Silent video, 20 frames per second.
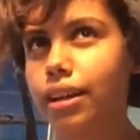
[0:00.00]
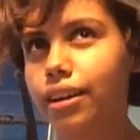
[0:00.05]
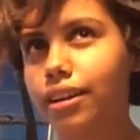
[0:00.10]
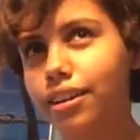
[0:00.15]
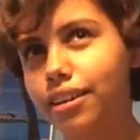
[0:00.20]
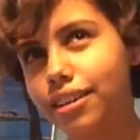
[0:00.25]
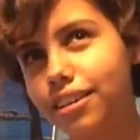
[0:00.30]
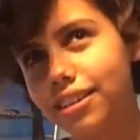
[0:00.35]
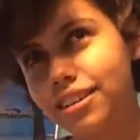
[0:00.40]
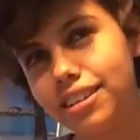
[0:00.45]

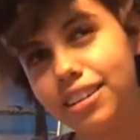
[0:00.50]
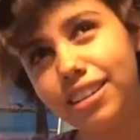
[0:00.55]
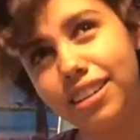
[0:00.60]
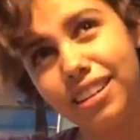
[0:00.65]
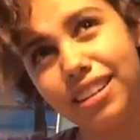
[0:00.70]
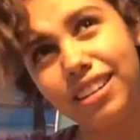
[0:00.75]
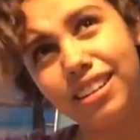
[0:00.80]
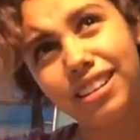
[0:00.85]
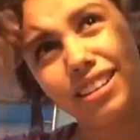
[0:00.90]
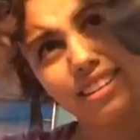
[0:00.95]
I'm glad
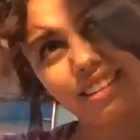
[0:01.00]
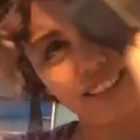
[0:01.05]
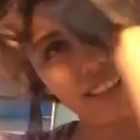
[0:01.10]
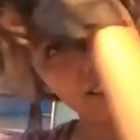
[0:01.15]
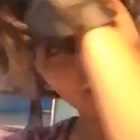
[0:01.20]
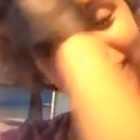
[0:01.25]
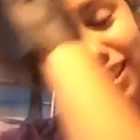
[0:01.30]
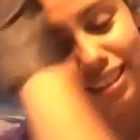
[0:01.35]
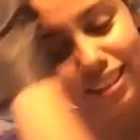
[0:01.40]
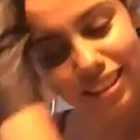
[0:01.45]
that
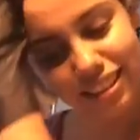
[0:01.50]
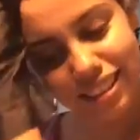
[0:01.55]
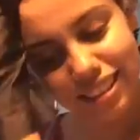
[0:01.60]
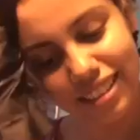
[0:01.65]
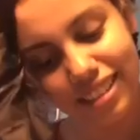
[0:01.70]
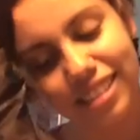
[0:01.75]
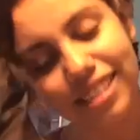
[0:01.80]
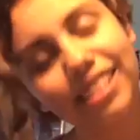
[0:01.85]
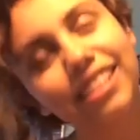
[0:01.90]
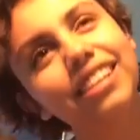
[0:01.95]

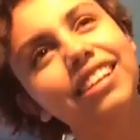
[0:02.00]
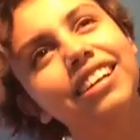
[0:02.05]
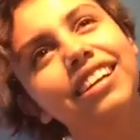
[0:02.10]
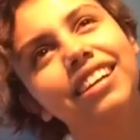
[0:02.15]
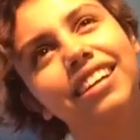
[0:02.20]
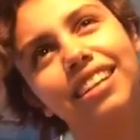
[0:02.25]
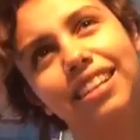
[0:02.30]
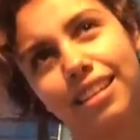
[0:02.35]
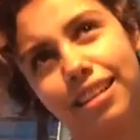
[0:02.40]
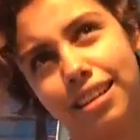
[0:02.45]

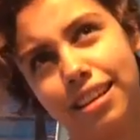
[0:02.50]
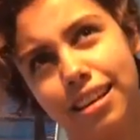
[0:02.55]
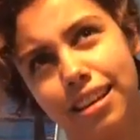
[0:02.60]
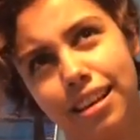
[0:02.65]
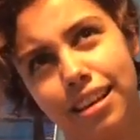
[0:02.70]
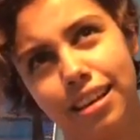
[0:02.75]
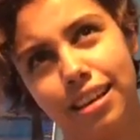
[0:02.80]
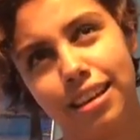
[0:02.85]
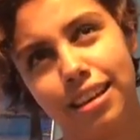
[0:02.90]
like